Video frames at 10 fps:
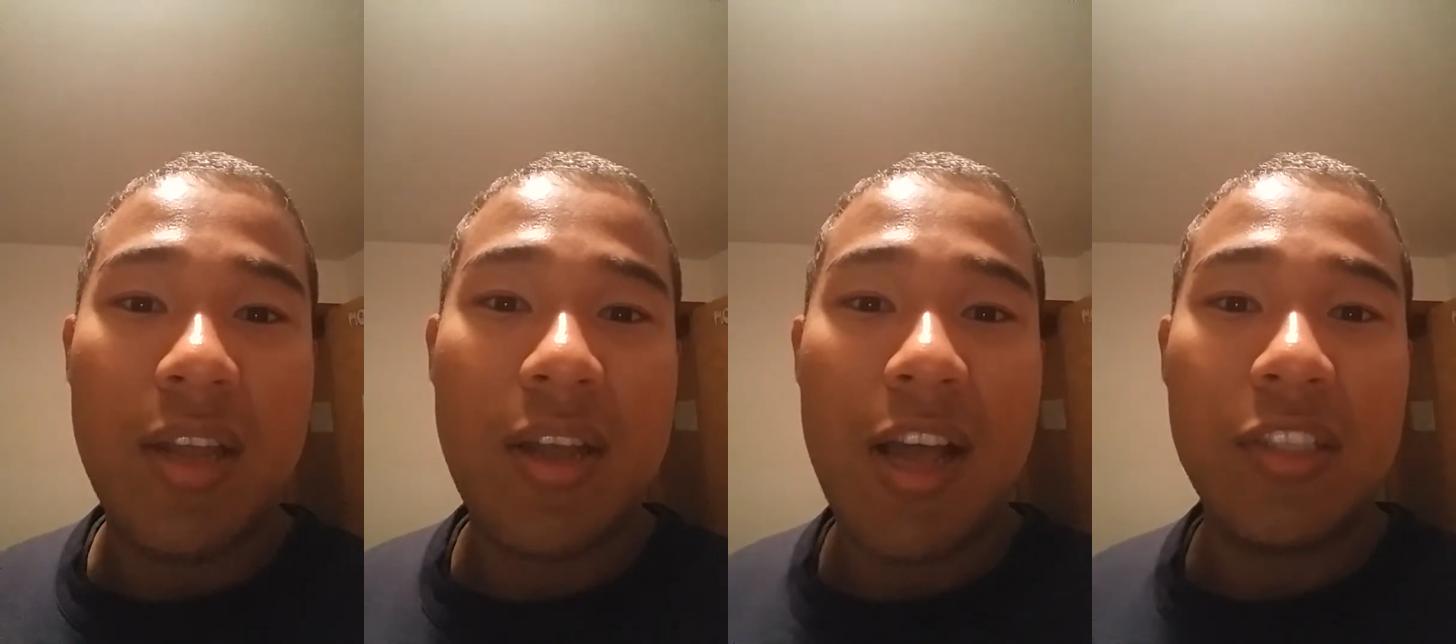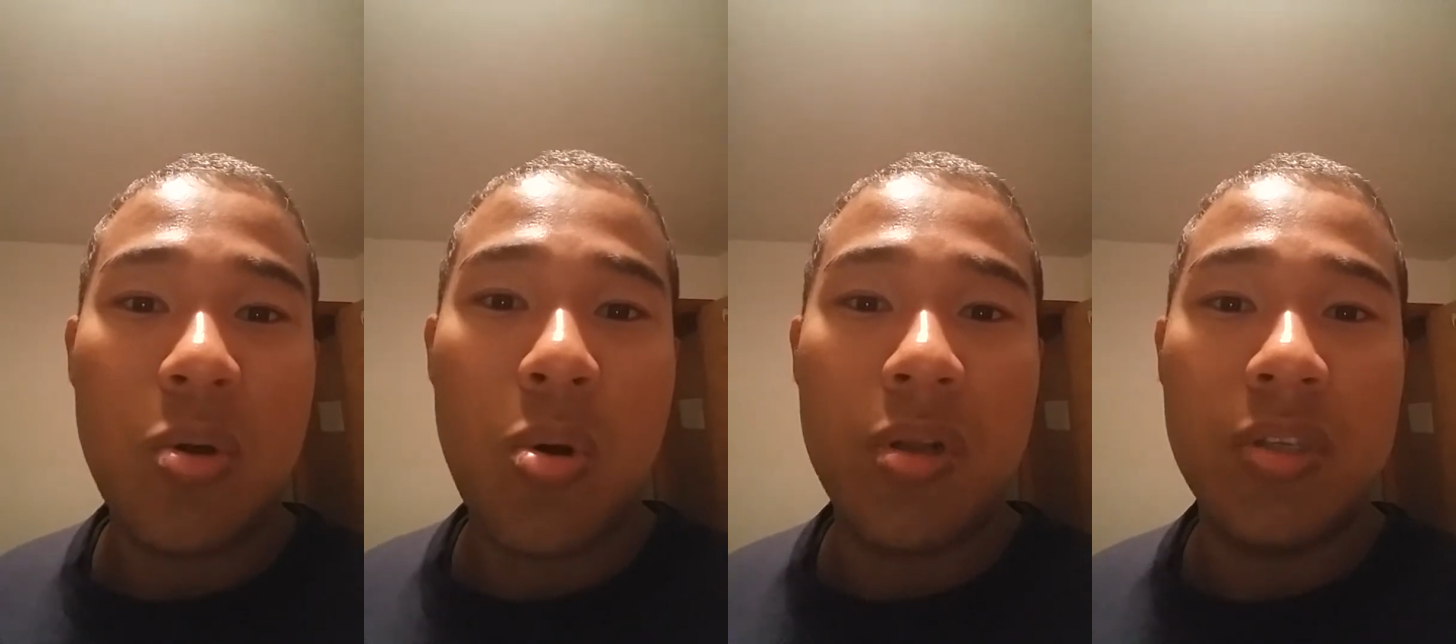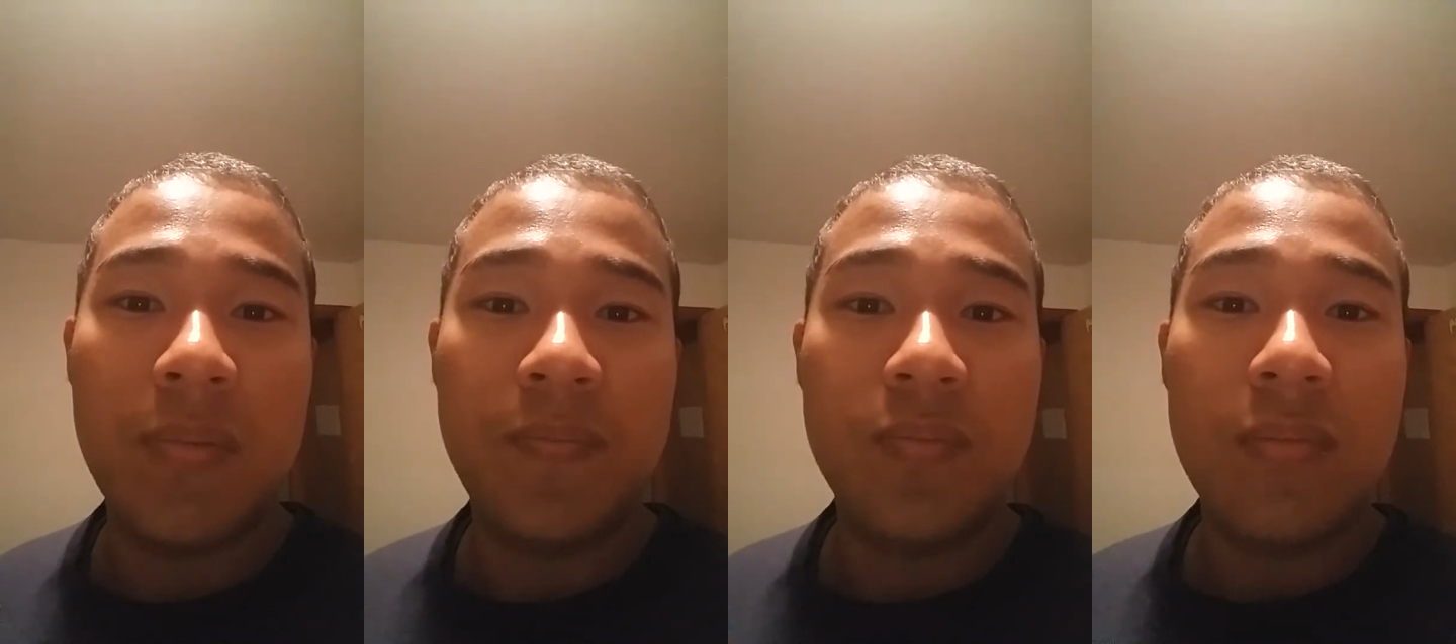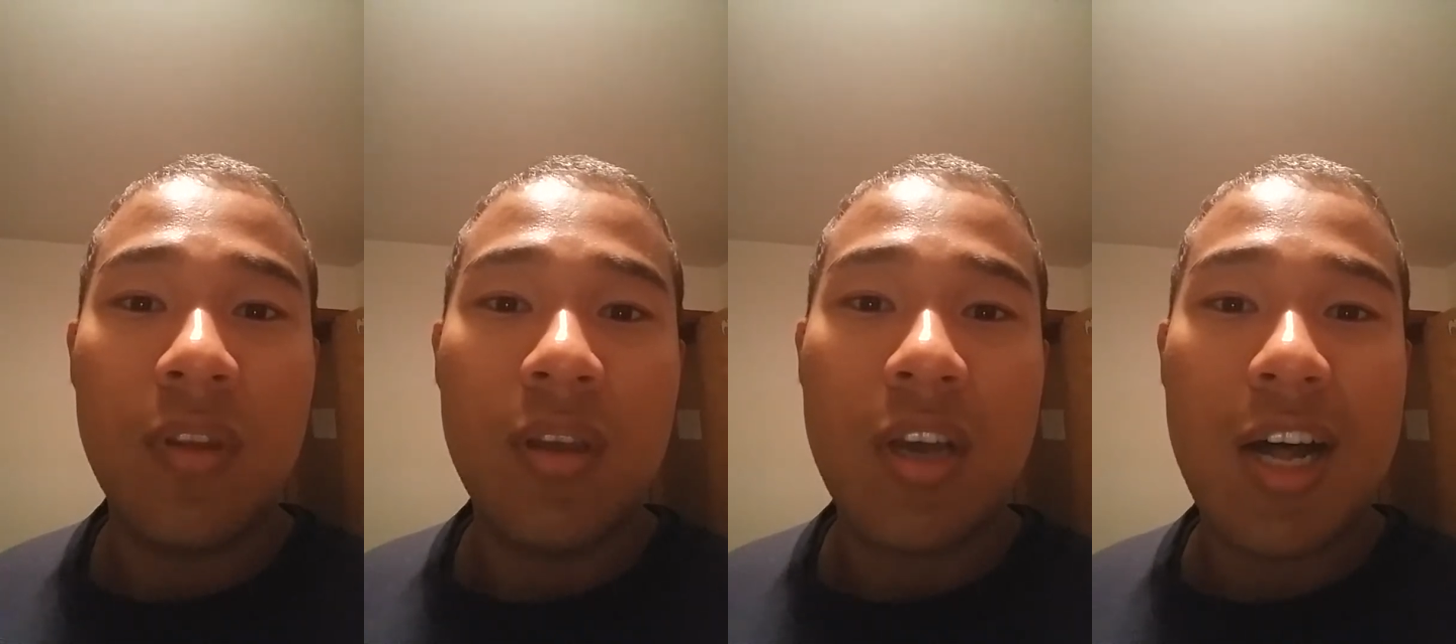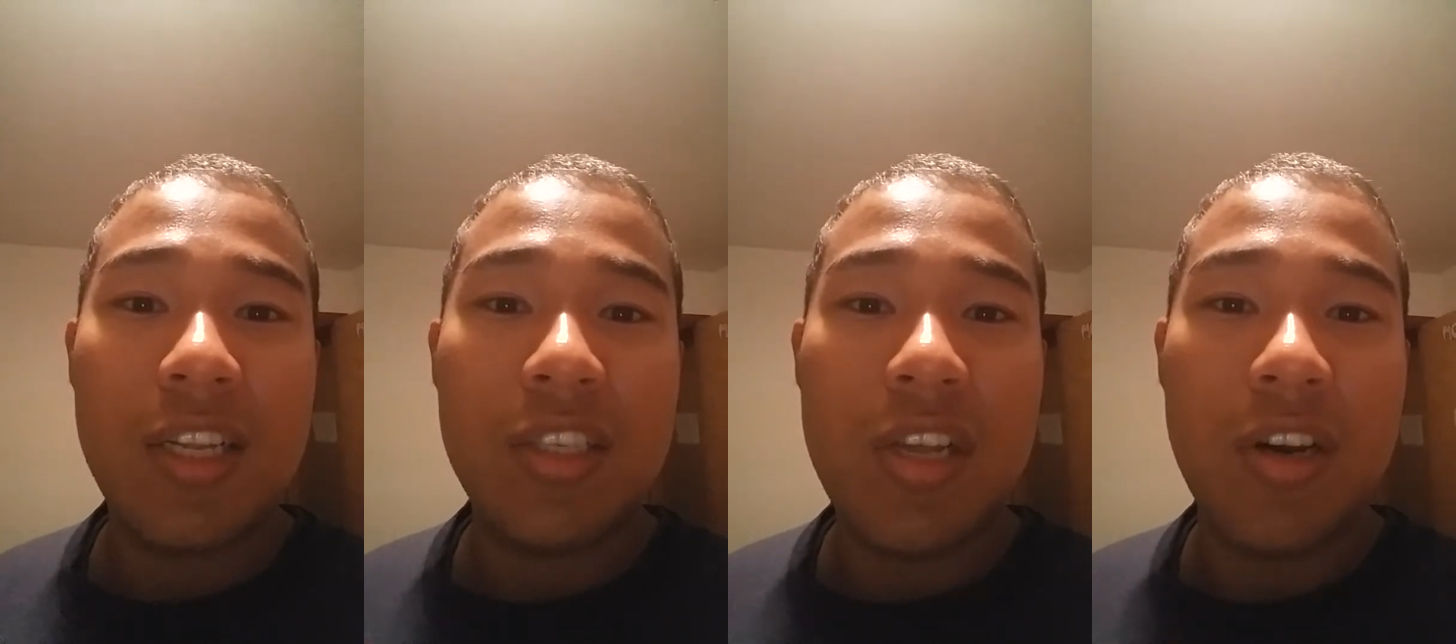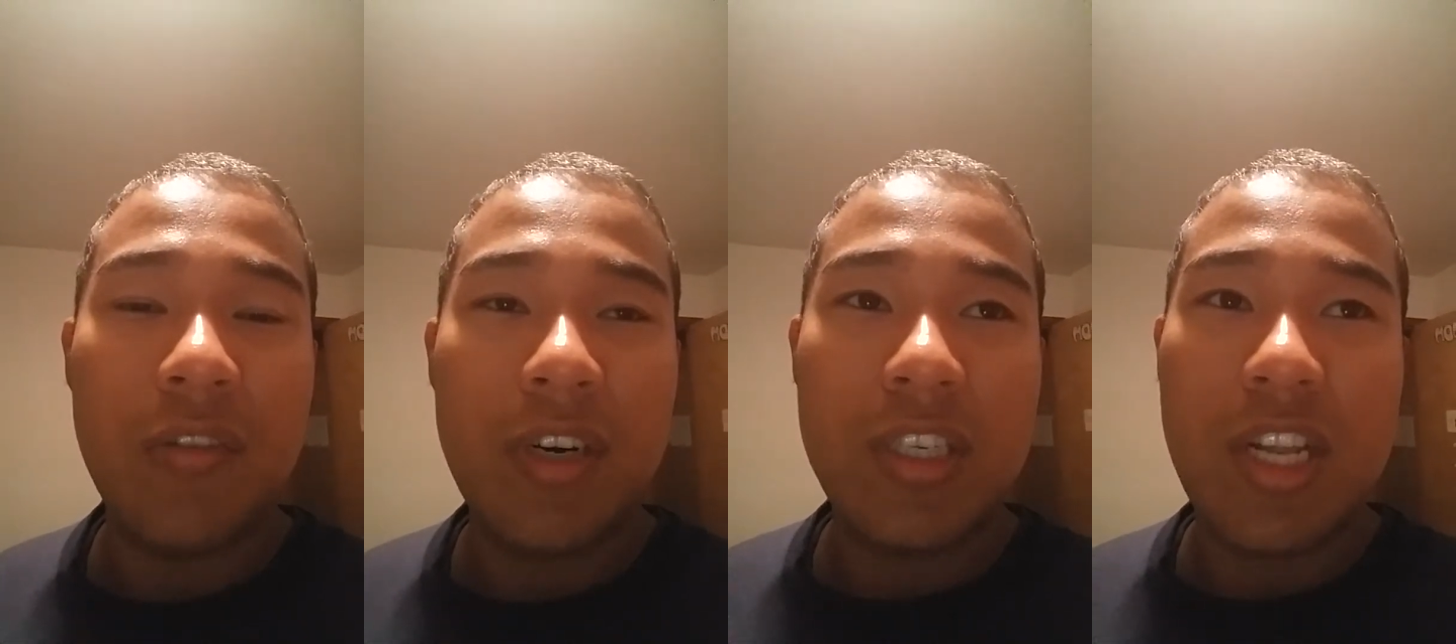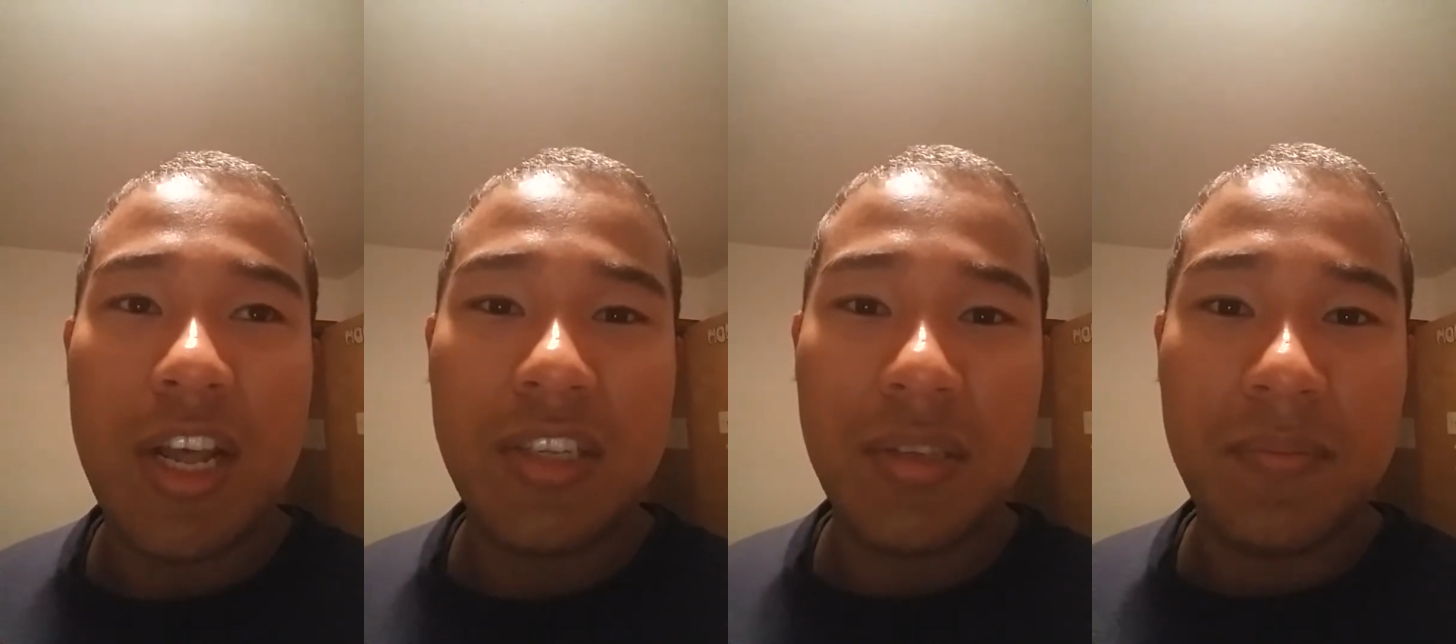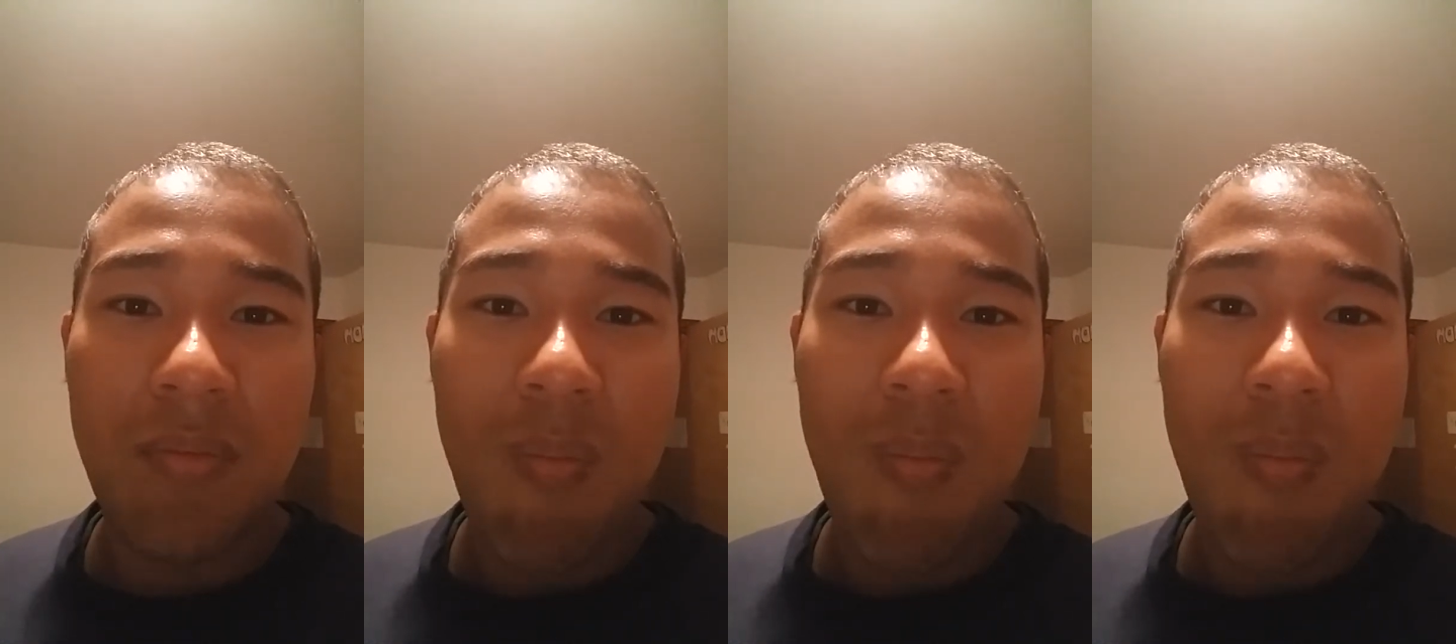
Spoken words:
and high schools, college, universities,